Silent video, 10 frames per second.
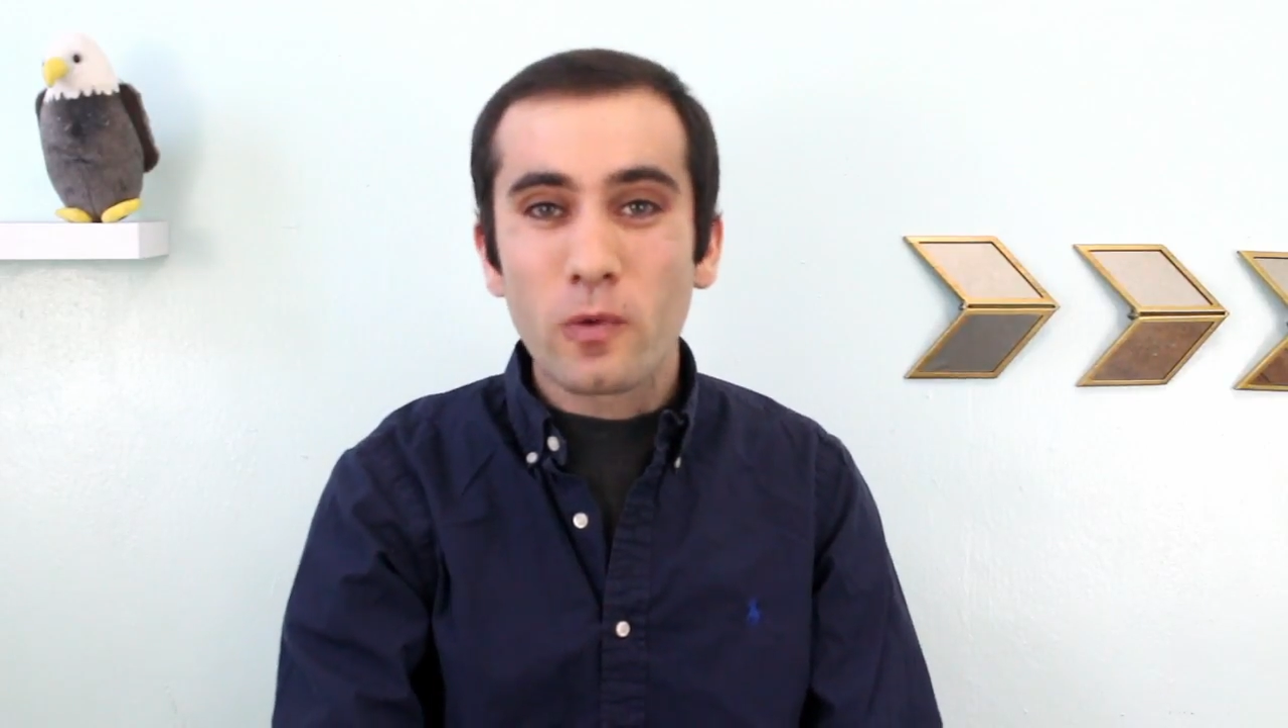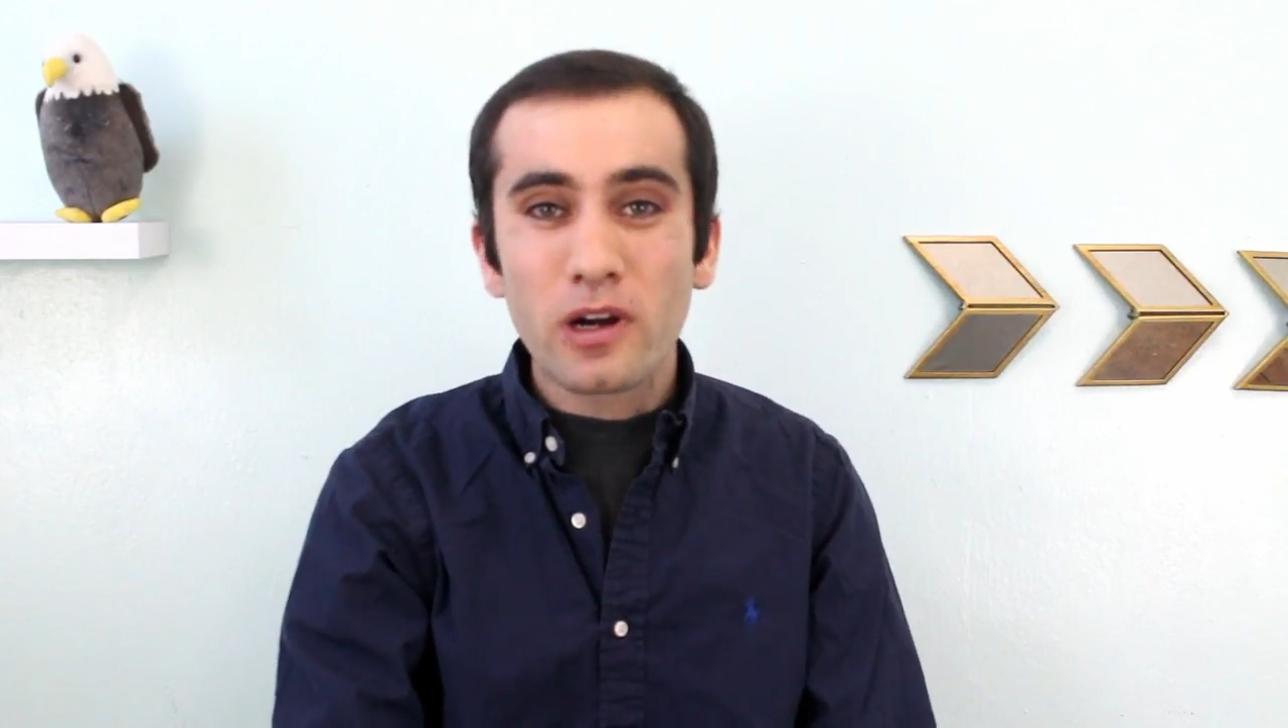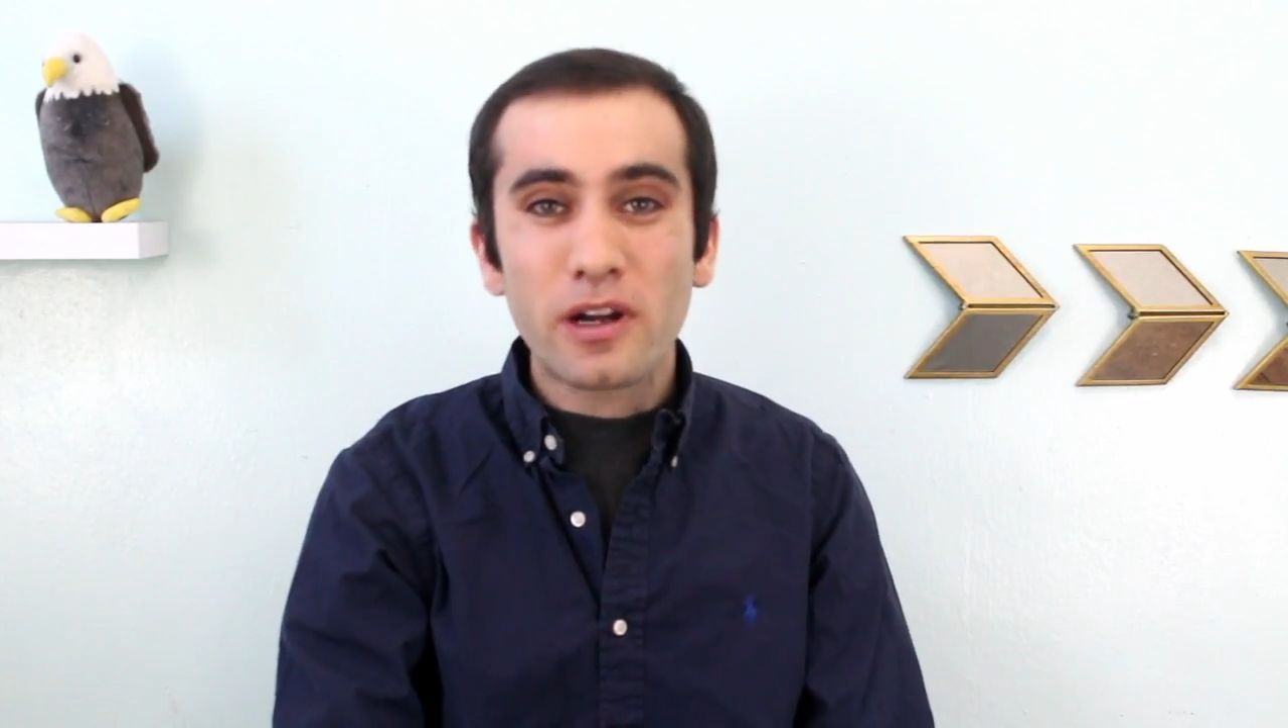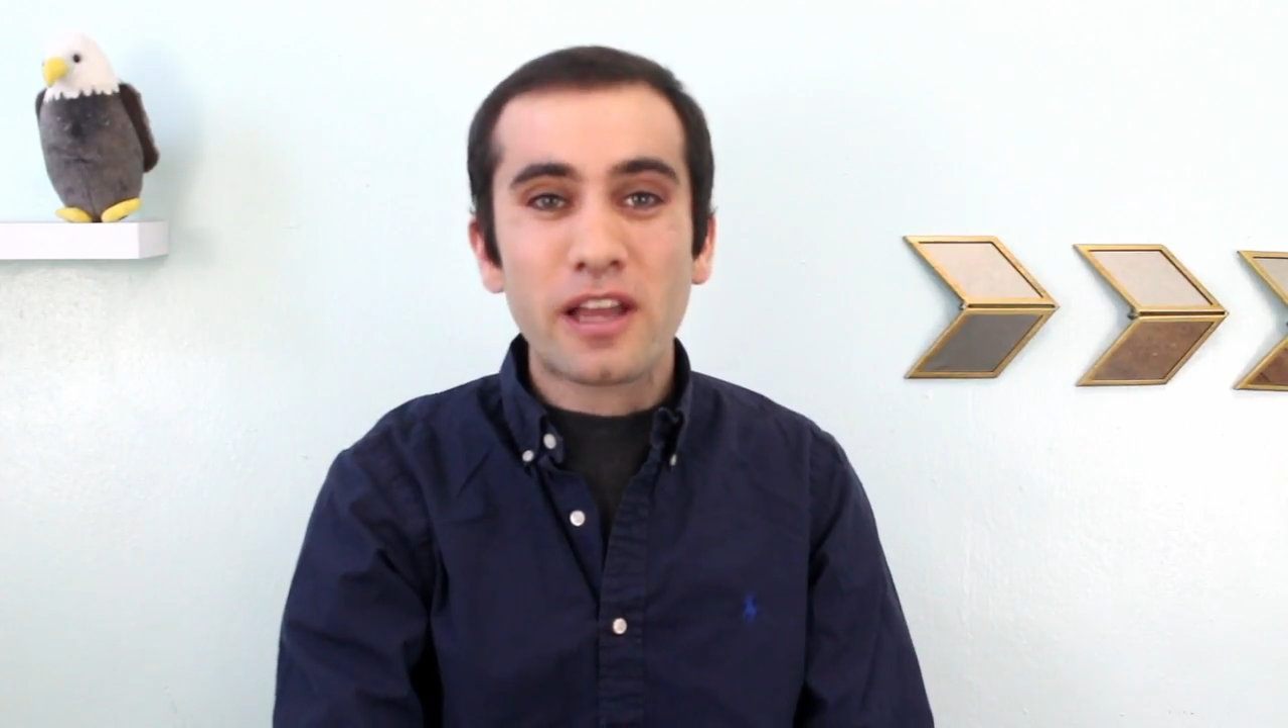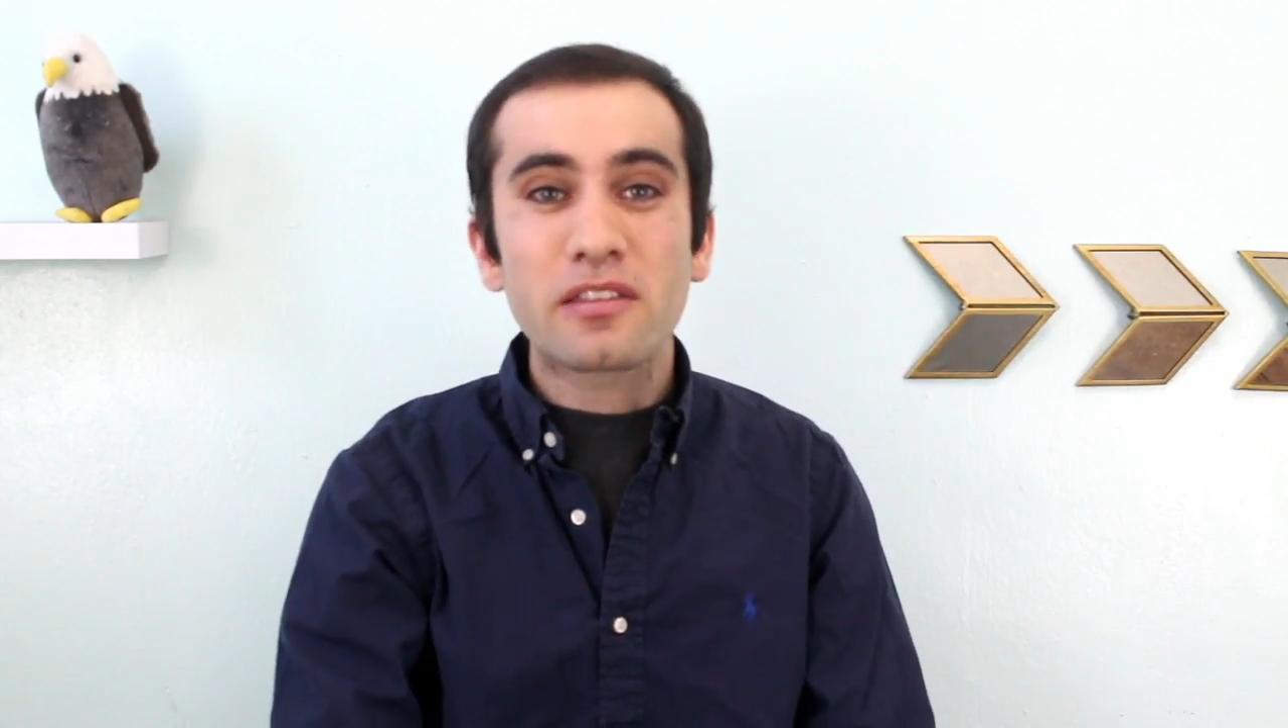
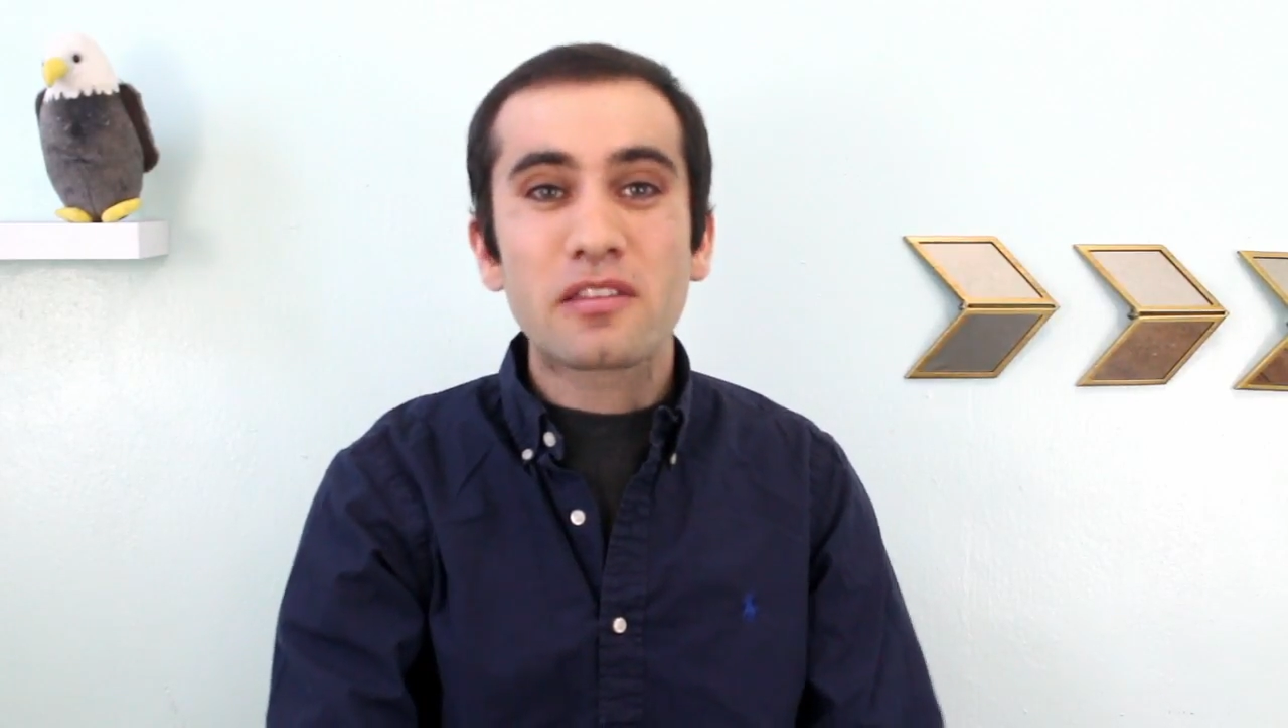word had